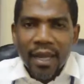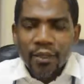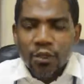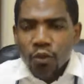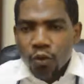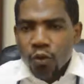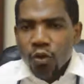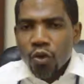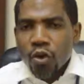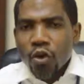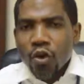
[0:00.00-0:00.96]
And
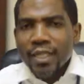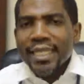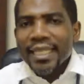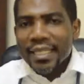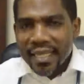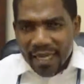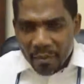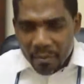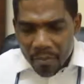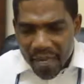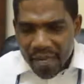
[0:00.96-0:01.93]
so these are
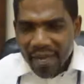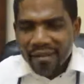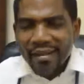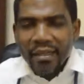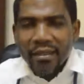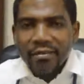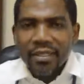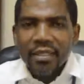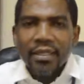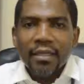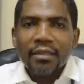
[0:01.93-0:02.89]
the main
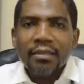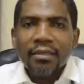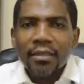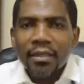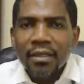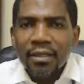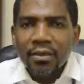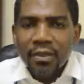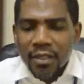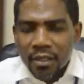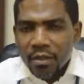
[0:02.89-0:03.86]
characteristics
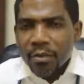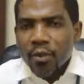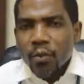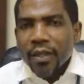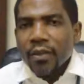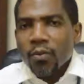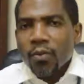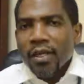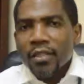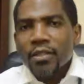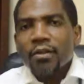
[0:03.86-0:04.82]
to determine whether
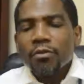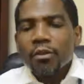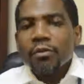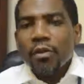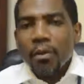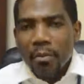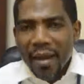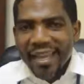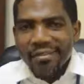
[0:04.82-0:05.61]
one is suffering from